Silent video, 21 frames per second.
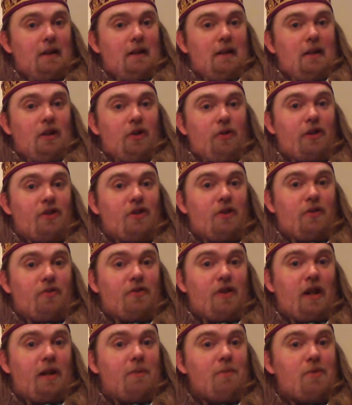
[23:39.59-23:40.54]
Christoph
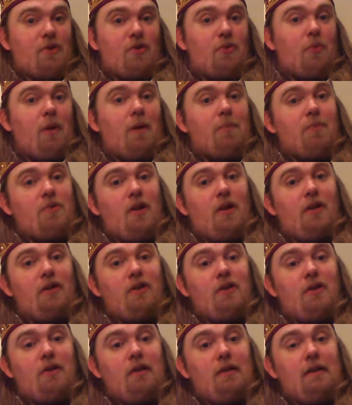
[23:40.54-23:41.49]
James's
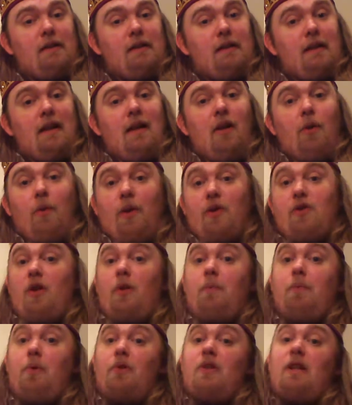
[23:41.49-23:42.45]
website, which
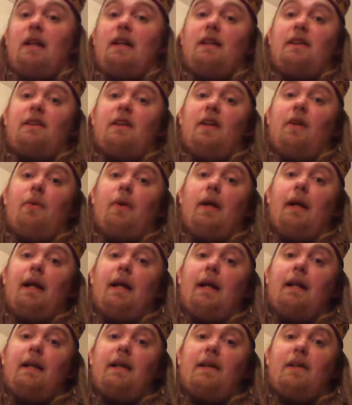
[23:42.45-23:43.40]
I'll put a link to
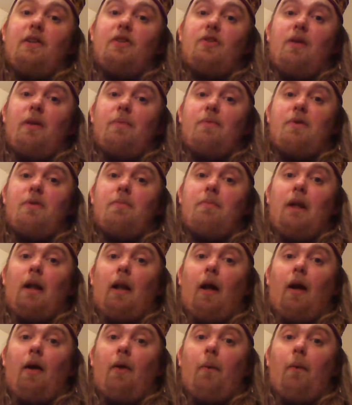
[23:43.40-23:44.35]
in the description
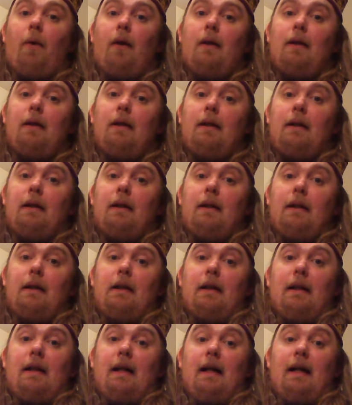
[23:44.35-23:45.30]
below.
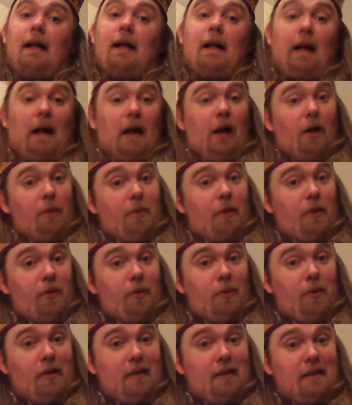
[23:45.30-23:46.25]
I hope
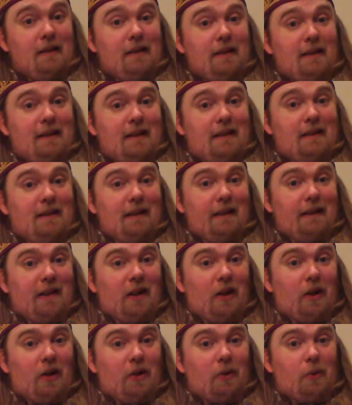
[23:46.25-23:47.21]
you like the
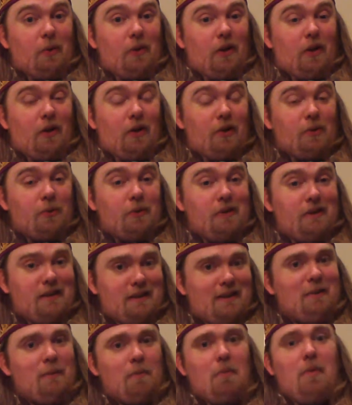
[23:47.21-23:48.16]

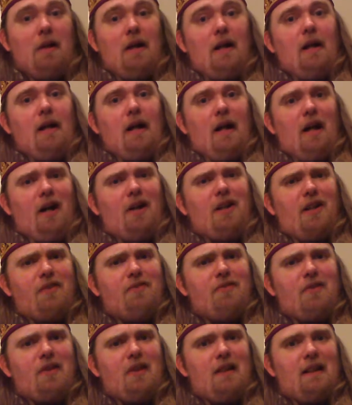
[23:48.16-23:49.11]
artwork. I
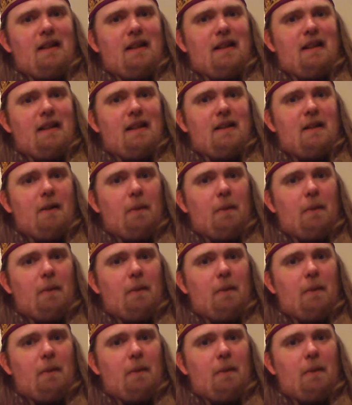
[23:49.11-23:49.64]
definitely did.